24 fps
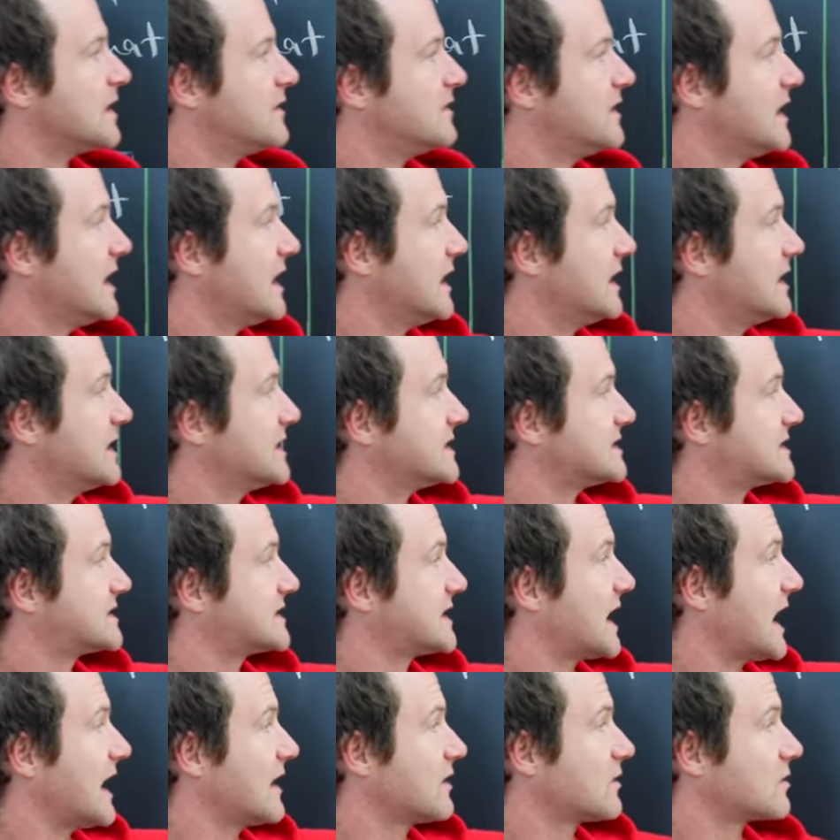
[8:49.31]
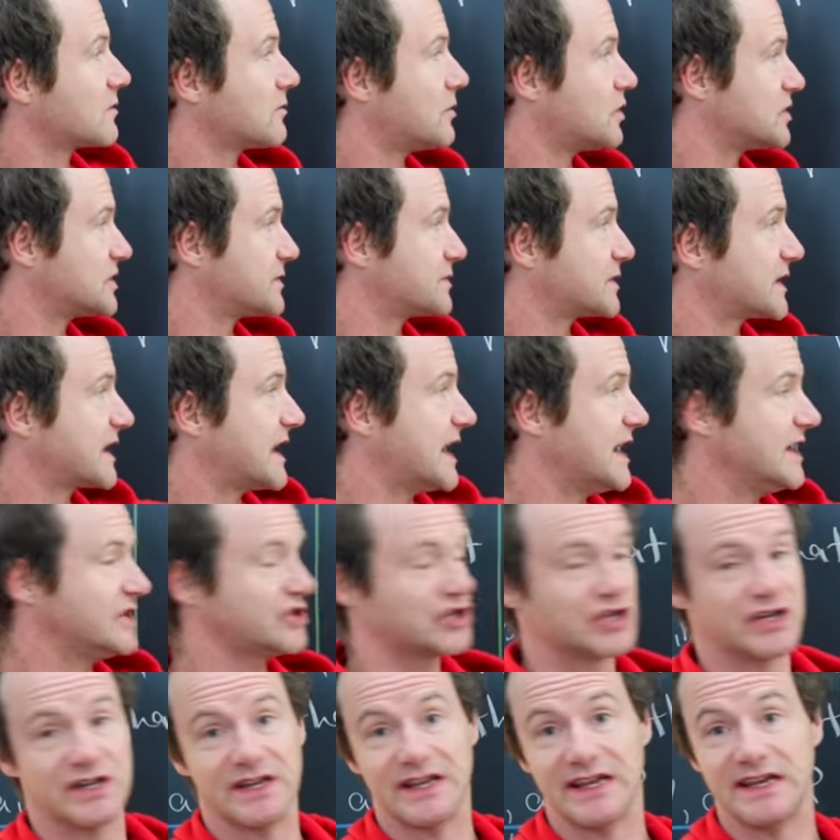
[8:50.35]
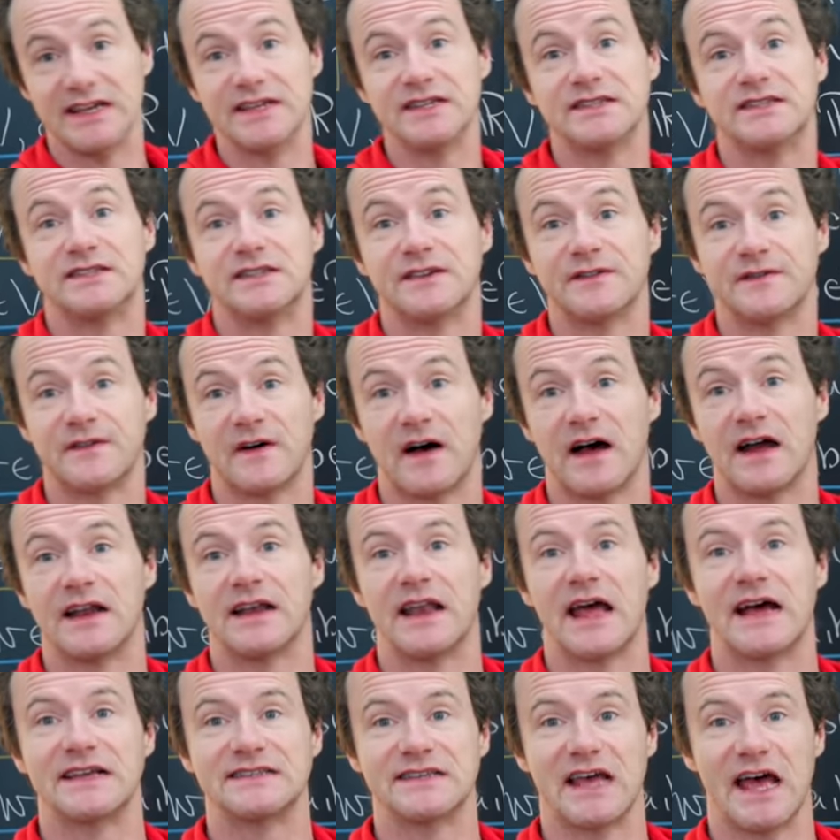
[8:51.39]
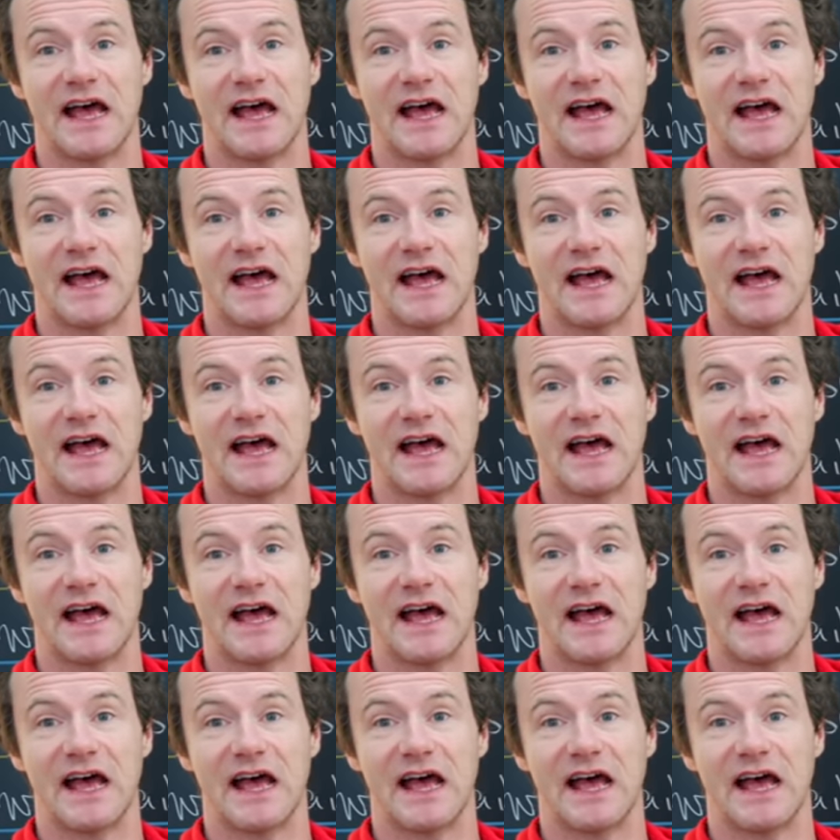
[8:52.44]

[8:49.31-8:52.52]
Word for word: Then scalar multiplication is defined as